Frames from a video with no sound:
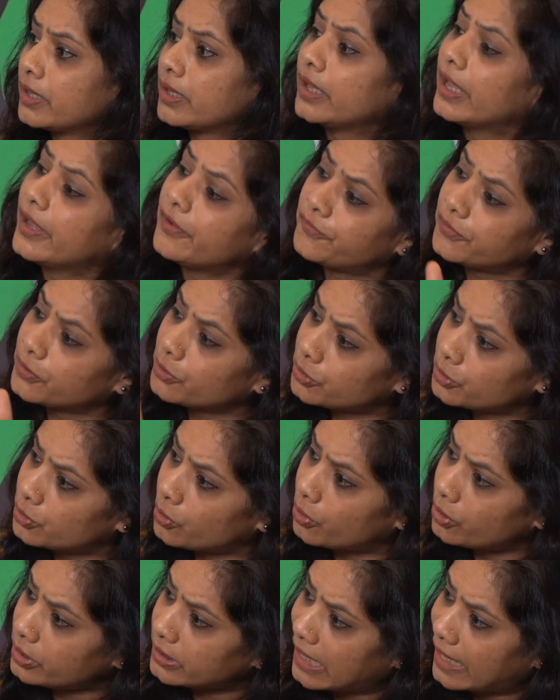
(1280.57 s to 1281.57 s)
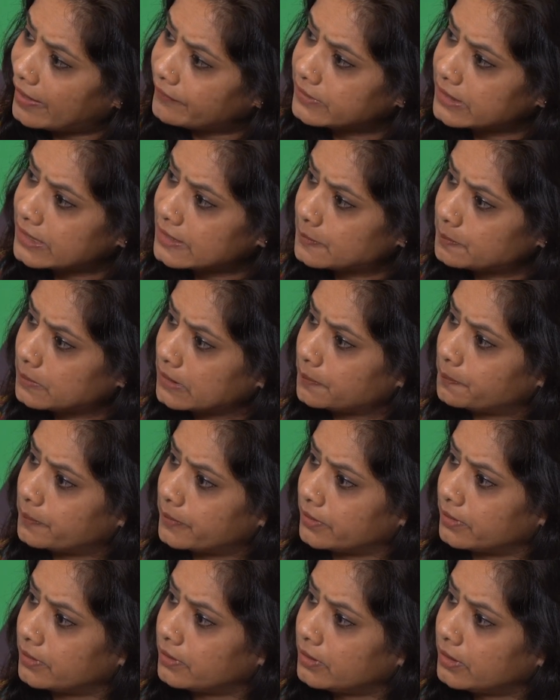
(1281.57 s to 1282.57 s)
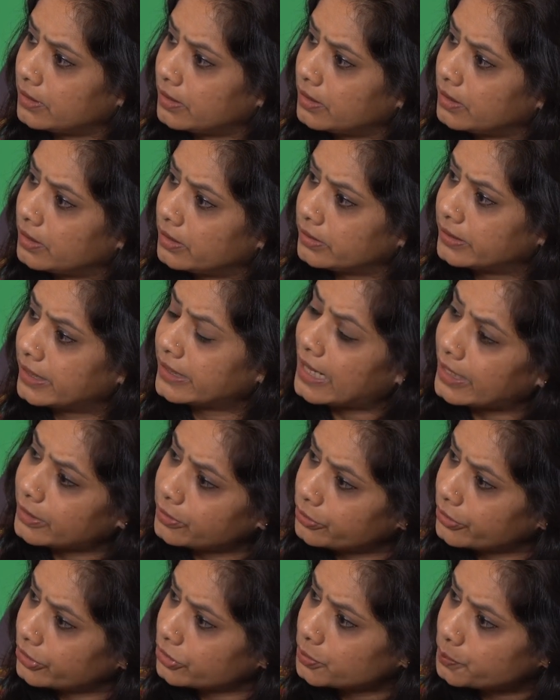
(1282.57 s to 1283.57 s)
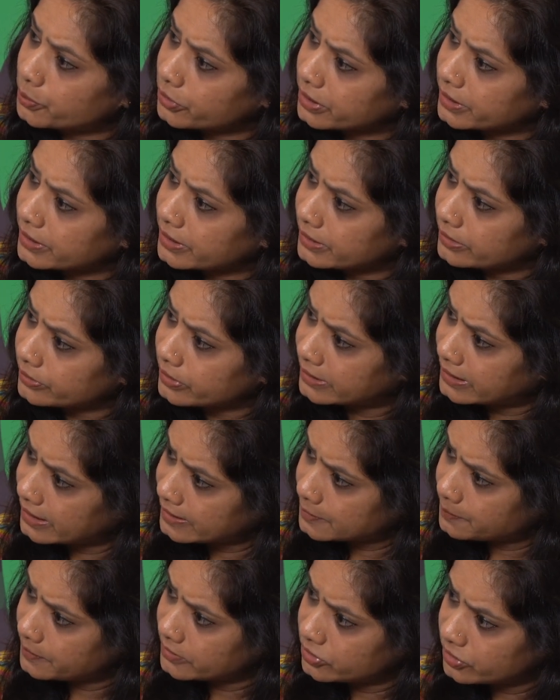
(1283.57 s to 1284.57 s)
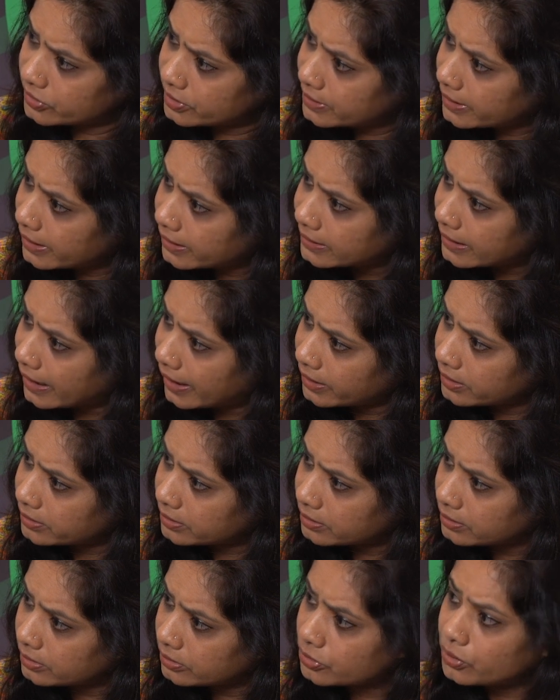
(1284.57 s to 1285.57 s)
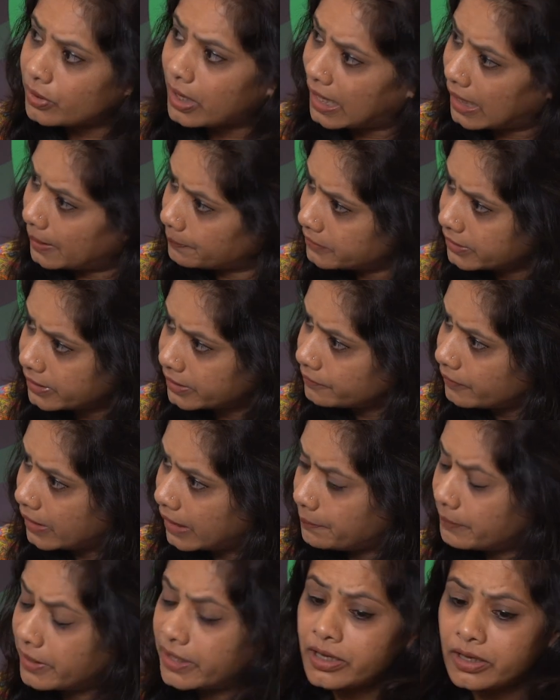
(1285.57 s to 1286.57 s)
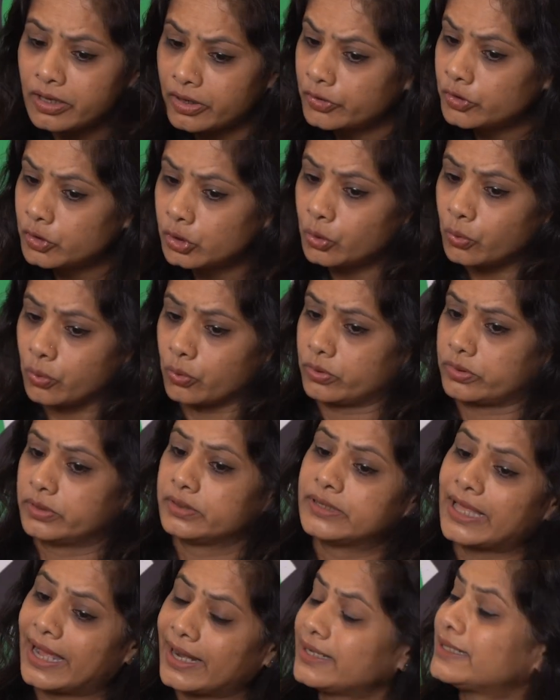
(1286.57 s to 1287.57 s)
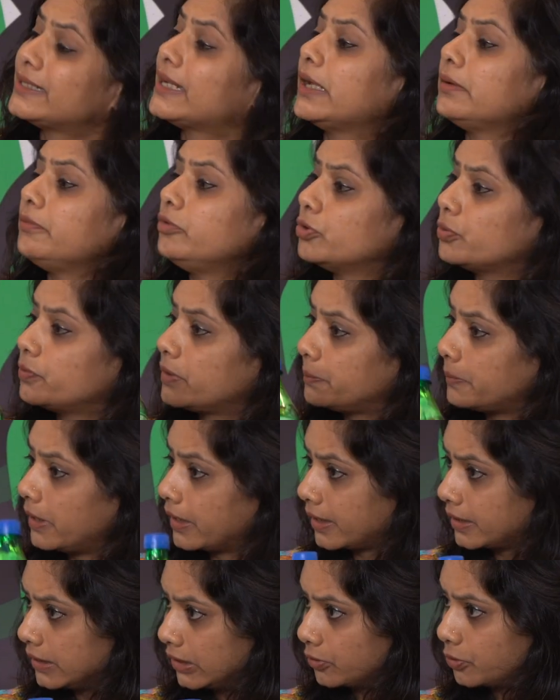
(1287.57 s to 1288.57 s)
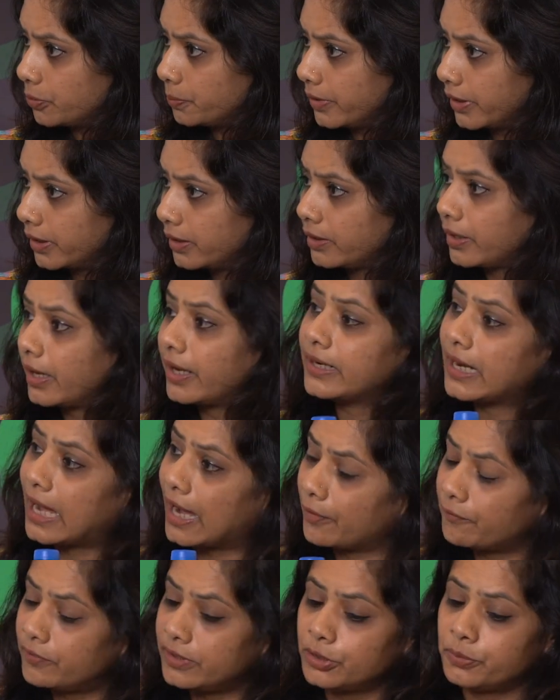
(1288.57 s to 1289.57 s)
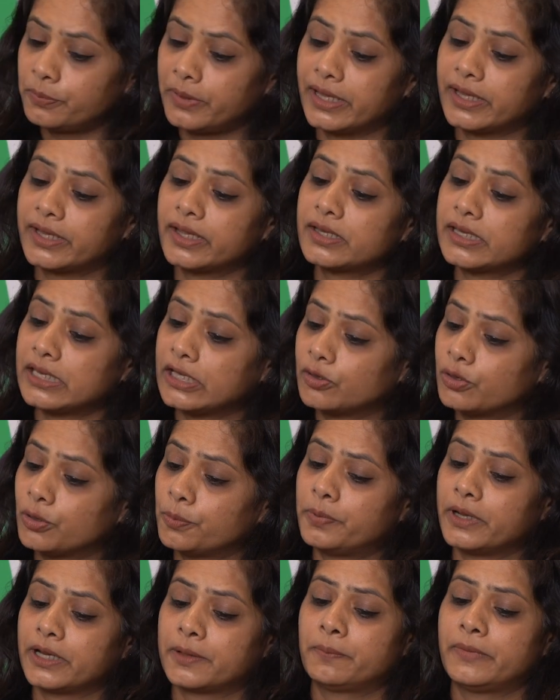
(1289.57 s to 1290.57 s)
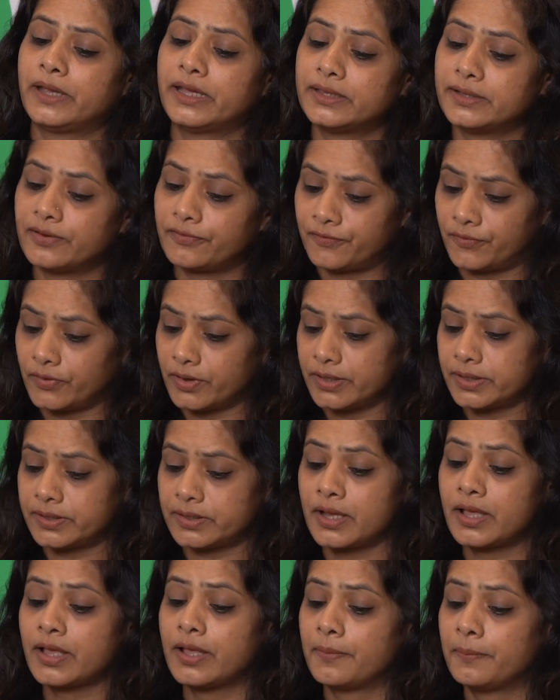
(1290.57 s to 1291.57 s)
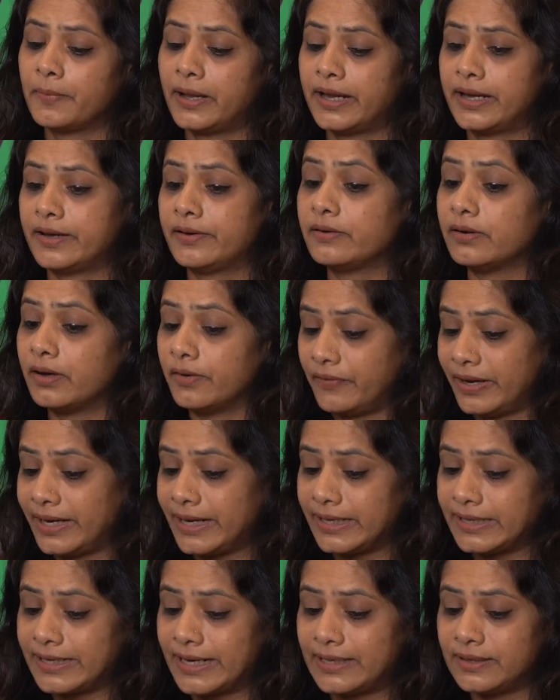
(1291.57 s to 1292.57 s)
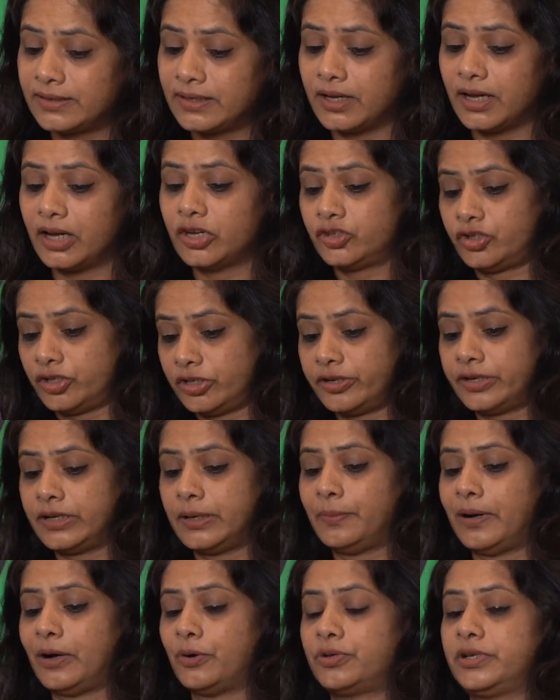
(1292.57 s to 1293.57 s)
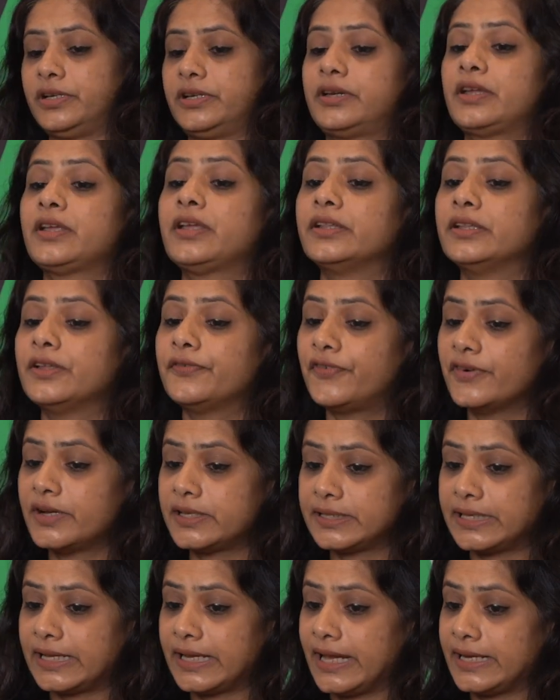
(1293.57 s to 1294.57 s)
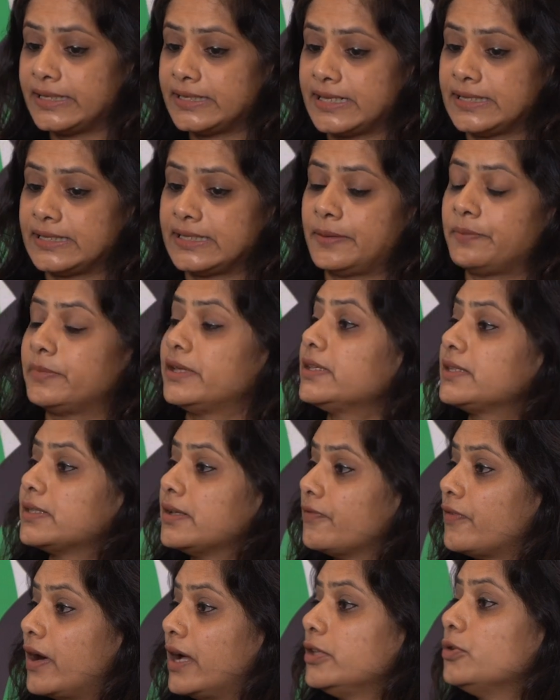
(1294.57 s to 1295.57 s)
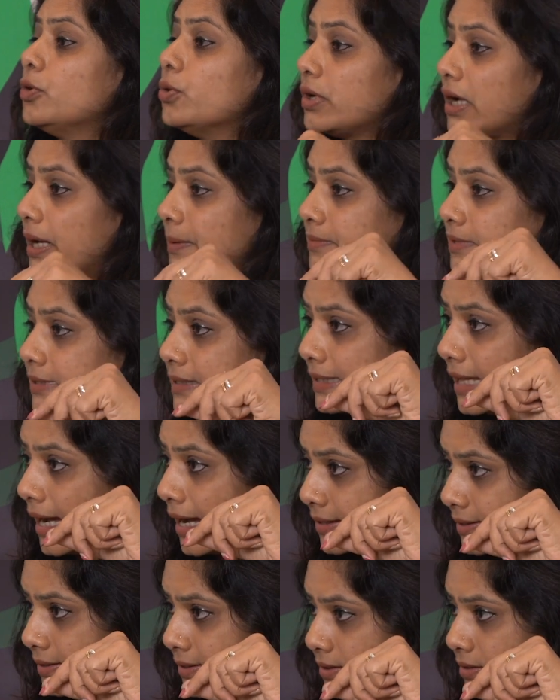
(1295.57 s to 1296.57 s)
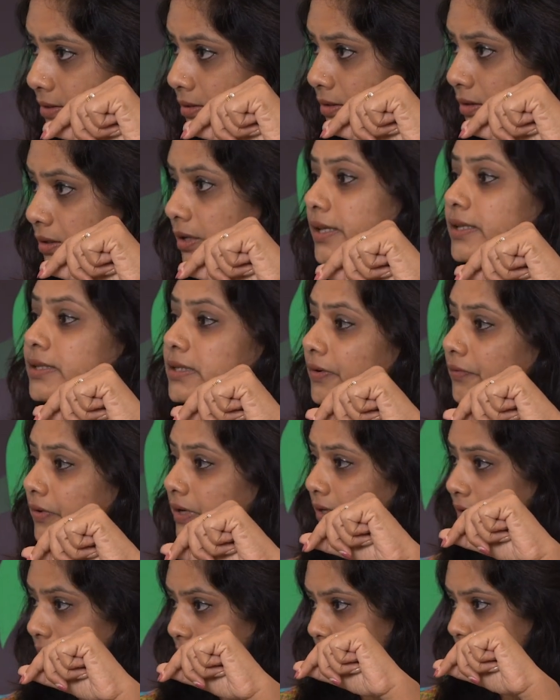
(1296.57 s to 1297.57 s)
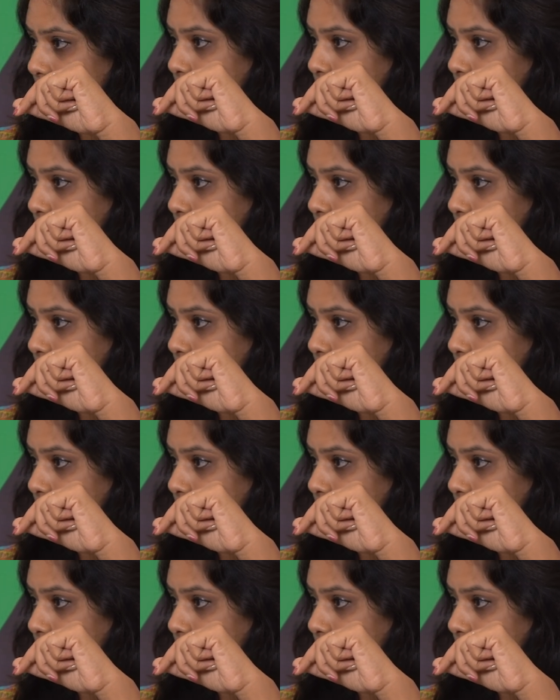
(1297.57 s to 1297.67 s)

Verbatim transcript: Right. If you don't have these people, right. then are you going to put it into the dustbin just like that to harm the environment? No. That time you will make an eco brick. Okay. And how will you make it? Eco brick may the first, I, uh, when I tell uh, children about it, the first thing I tell them is the one who comes last is the winner.